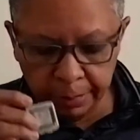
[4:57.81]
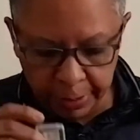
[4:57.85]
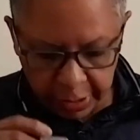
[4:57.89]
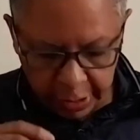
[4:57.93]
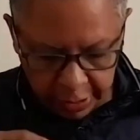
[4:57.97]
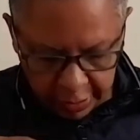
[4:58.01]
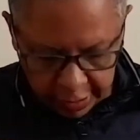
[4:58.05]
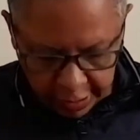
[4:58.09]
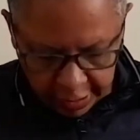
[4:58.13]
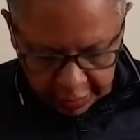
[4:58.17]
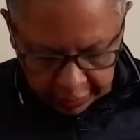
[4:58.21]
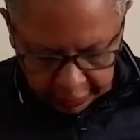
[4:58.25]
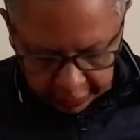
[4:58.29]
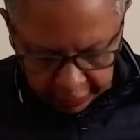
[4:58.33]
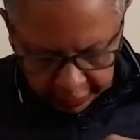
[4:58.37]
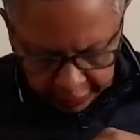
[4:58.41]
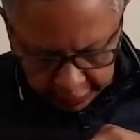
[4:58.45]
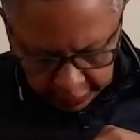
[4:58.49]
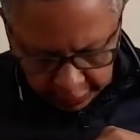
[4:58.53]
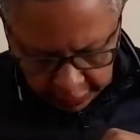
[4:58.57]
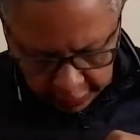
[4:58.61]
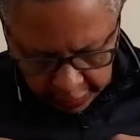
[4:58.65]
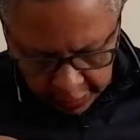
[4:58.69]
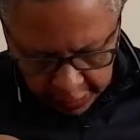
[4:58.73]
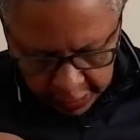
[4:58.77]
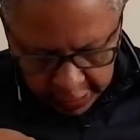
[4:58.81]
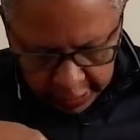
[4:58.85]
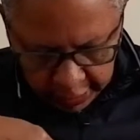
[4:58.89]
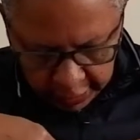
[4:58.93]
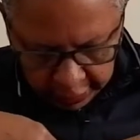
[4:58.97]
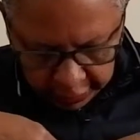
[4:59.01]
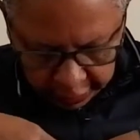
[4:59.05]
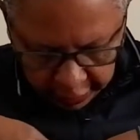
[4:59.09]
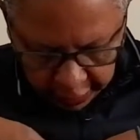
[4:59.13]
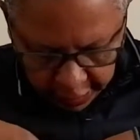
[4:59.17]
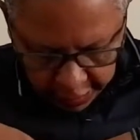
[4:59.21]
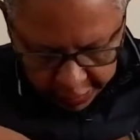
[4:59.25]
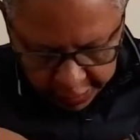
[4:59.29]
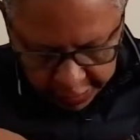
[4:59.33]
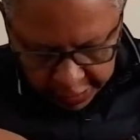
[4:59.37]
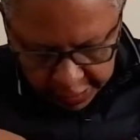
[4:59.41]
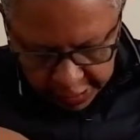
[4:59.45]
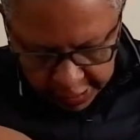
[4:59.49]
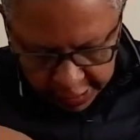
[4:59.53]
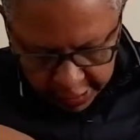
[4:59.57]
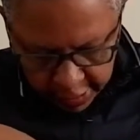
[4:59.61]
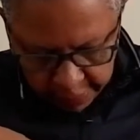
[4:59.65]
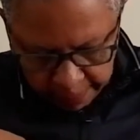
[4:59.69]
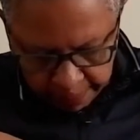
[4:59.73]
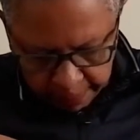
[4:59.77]
But there's a little
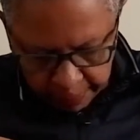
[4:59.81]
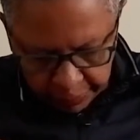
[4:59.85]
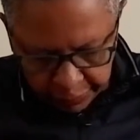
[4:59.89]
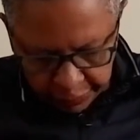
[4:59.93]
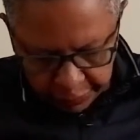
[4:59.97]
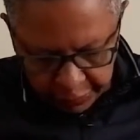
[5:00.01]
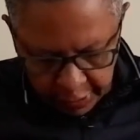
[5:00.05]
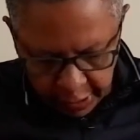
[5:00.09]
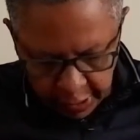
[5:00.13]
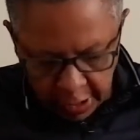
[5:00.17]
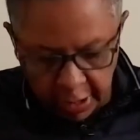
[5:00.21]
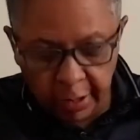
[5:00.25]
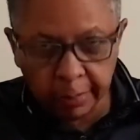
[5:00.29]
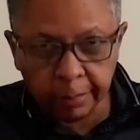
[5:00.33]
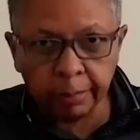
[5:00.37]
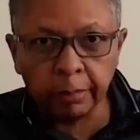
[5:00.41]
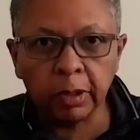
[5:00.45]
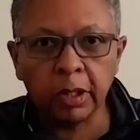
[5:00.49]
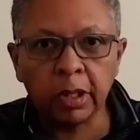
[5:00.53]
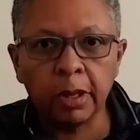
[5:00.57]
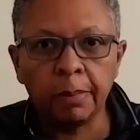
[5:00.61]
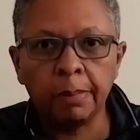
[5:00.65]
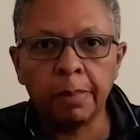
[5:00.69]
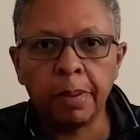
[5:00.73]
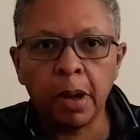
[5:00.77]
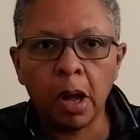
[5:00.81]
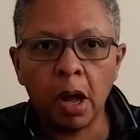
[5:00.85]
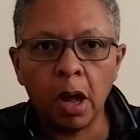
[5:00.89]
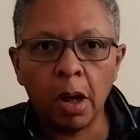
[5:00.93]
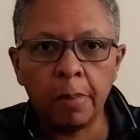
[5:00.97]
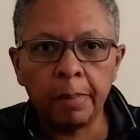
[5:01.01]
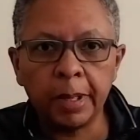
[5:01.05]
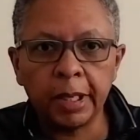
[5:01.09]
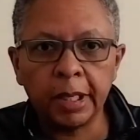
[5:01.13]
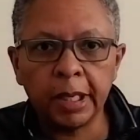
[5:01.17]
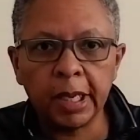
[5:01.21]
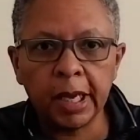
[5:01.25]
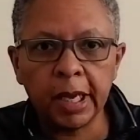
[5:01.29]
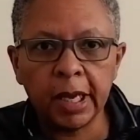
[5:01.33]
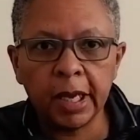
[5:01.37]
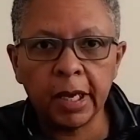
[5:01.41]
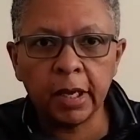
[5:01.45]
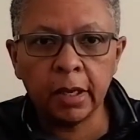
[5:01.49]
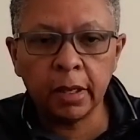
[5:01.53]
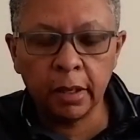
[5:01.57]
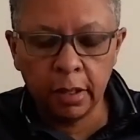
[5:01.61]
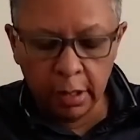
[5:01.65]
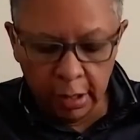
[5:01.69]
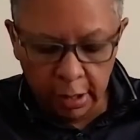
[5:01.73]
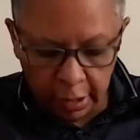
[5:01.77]
tiny compartment
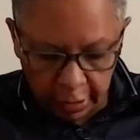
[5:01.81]
here.